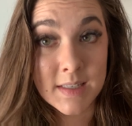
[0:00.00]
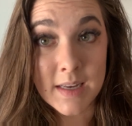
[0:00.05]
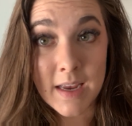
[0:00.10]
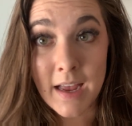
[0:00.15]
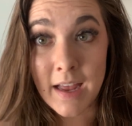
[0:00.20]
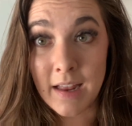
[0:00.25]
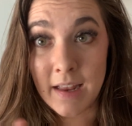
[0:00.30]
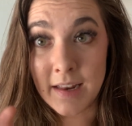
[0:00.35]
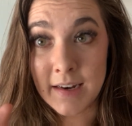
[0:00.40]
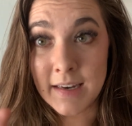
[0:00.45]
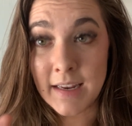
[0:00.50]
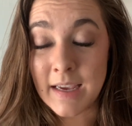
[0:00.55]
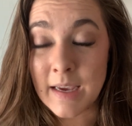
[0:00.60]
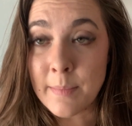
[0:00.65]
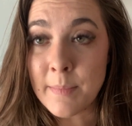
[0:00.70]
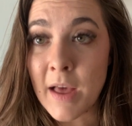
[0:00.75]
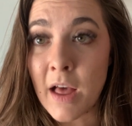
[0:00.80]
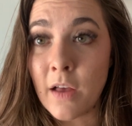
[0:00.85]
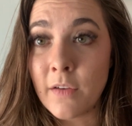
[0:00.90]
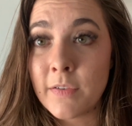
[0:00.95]
an
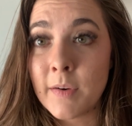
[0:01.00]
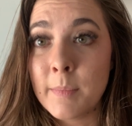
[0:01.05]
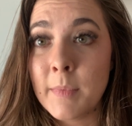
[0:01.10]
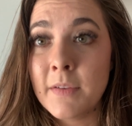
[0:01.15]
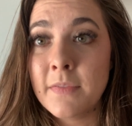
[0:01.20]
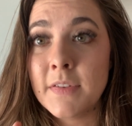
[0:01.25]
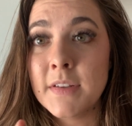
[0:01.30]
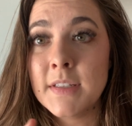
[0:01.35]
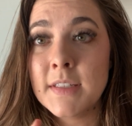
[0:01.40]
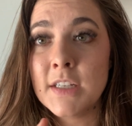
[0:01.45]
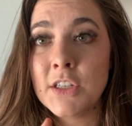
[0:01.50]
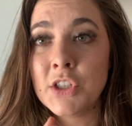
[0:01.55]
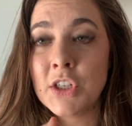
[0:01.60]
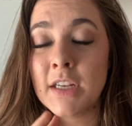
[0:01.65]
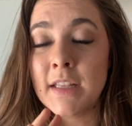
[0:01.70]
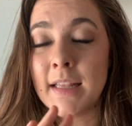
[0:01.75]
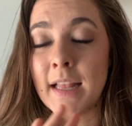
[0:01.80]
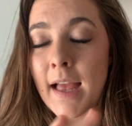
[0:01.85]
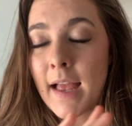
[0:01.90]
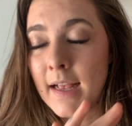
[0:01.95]
email from a
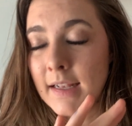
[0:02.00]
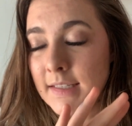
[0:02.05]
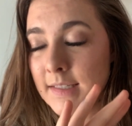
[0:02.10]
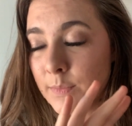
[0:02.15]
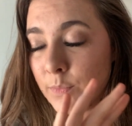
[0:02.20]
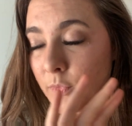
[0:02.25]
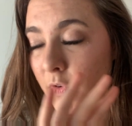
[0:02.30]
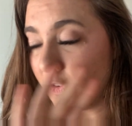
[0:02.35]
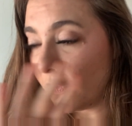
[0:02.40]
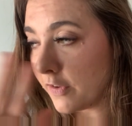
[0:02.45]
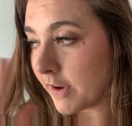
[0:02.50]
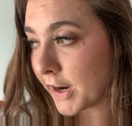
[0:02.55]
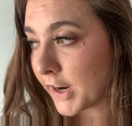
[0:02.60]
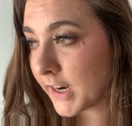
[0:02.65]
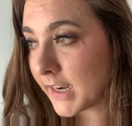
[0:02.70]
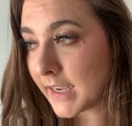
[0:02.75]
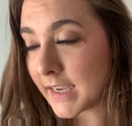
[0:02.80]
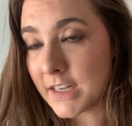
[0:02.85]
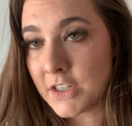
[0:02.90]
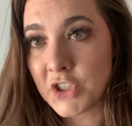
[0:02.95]
physician that had some
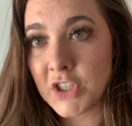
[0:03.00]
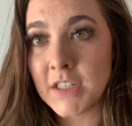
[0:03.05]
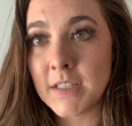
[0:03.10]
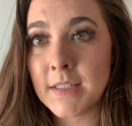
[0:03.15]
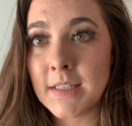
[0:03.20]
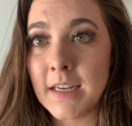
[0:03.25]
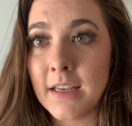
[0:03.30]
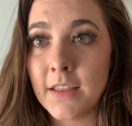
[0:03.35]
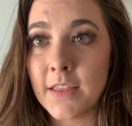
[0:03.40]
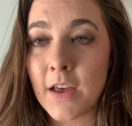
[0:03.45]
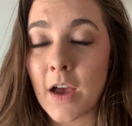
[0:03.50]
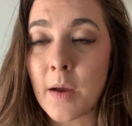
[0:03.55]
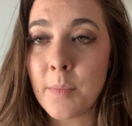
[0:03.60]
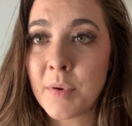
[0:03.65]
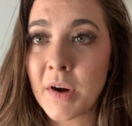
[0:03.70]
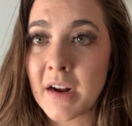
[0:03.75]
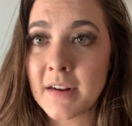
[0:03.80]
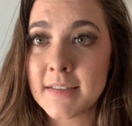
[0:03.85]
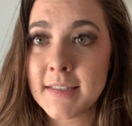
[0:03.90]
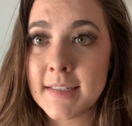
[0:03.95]
very interesting thought
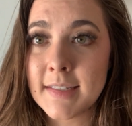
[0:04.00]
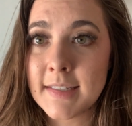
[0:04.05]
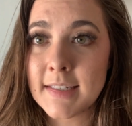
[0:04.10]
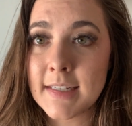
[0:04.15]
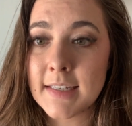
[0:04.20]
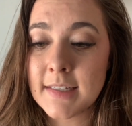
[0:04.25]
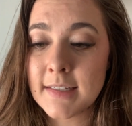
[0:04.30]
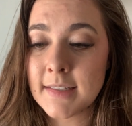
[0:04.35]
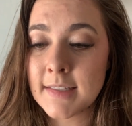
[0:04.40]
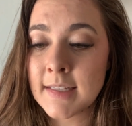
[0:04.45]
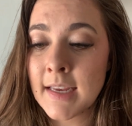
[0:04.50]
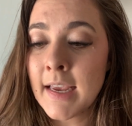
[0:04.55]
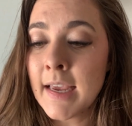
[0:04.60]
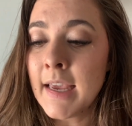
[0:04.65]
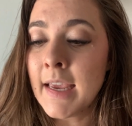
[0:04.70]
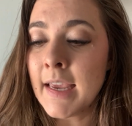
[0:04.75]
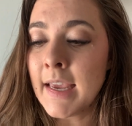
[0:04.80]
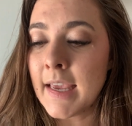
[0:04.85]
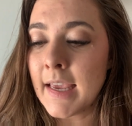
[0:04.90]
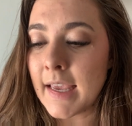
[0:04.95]
processes
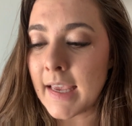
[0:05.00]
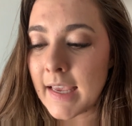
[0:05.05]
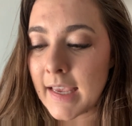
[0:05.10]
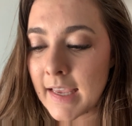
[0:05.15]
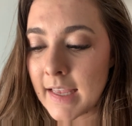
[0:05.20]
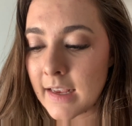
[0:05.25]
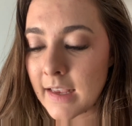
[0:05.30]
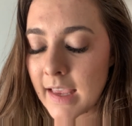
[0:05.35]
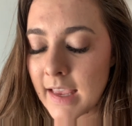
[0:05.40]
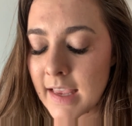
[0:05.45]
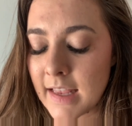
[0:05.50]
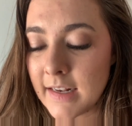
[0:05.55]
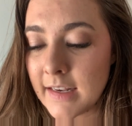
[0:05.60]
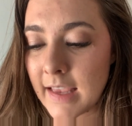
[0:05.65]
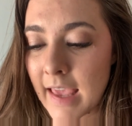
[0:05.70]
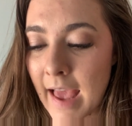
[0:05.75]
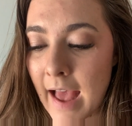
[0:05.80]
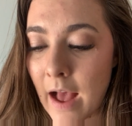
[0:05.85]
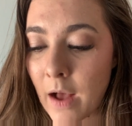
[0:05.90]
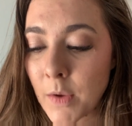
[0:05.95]

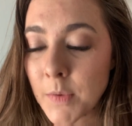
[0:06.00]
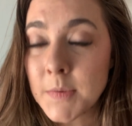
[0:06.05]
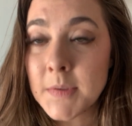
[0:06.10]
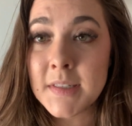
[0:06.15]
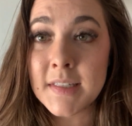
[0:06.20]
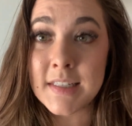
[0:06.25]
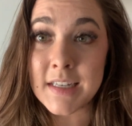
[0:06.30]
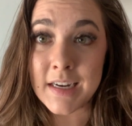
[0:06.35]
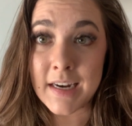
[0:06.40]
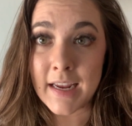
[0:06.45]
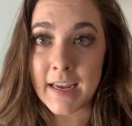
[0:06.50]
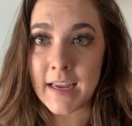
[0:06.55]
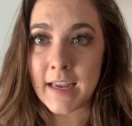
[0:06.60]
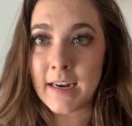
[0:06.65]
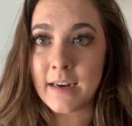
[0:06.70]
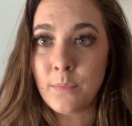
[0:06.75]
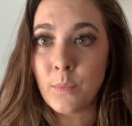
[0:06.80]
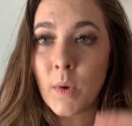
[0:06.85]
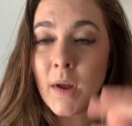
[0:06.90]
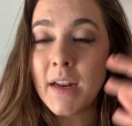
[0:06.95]
housed in it.
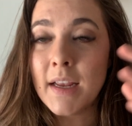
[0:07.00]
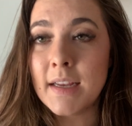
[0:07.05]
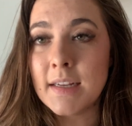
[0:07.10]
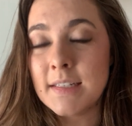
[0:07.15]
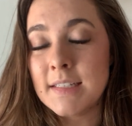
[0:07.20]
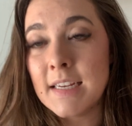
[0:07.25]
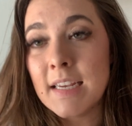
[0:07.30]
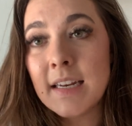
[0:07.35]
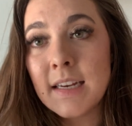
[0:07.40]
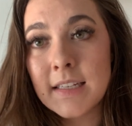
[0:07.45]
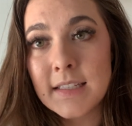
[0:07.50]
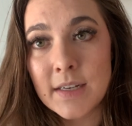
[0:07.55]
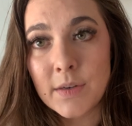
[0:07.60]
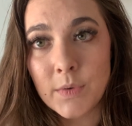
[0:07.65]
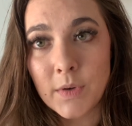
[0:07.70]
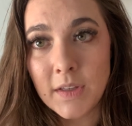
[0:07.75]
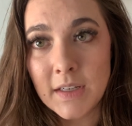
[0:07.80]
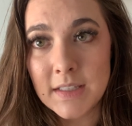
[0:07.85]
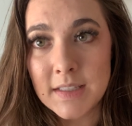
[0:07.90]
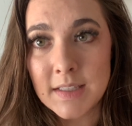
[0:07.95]
And what it did is it
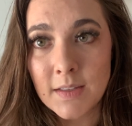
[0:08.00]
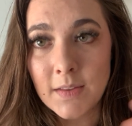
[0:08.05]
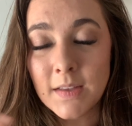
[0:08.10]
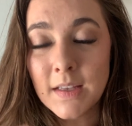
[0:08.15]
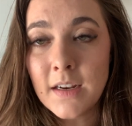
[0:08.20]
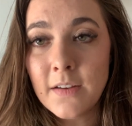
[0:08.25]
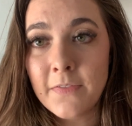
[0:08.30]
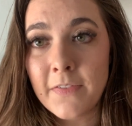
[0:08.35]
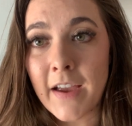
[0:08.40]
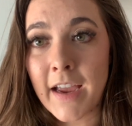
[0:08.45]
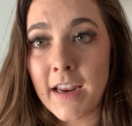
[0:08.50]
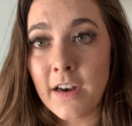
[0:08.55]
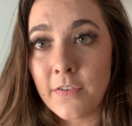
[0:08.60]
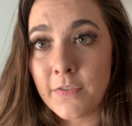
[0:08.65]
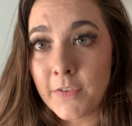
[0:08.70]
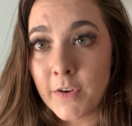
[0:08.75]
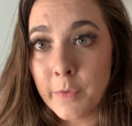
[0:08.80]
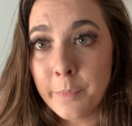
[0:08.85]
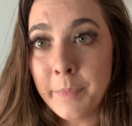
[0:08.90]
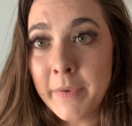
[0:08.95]
really solidified
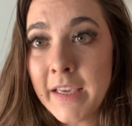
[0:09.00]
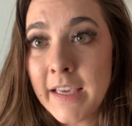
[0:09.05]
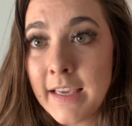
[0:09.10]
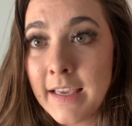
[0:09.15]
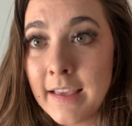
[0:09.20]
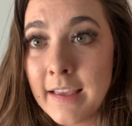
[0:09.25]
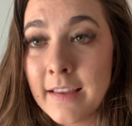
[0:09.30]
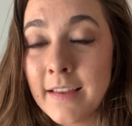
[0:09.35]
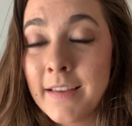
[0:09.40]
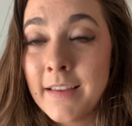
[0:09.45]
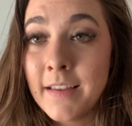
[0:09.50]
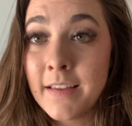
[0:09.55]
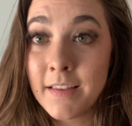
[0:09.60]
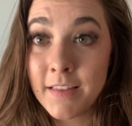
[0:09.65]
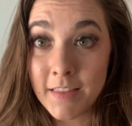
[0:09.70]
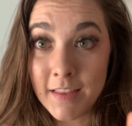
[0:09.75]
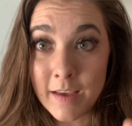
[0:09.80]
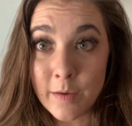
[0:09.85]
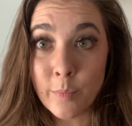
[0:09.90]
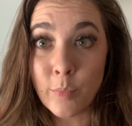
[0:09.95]
for me
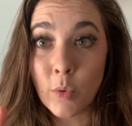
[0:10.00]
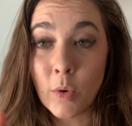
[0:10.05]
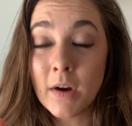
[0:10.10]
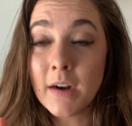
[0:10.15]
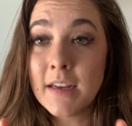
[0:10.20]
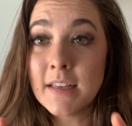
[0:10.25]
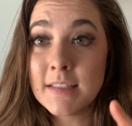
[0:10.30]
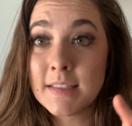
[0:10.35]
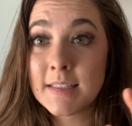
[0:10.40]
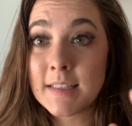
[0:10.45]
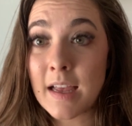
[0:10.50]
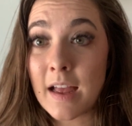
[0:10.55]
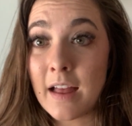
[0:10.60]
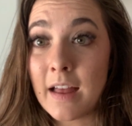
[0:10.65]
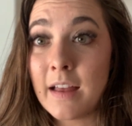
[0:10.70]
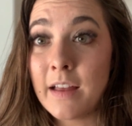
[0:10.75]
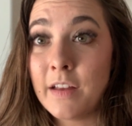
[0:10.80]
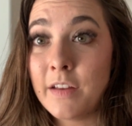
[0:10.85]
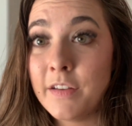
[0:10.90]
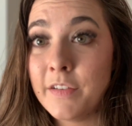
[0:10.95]
the importance
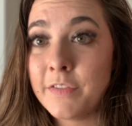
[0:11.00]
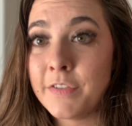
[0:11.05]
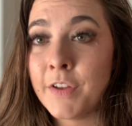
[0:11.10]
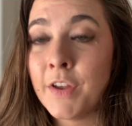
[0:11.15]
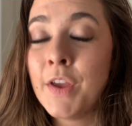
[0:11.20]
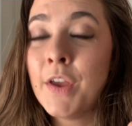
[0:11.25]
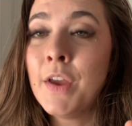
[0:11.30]
of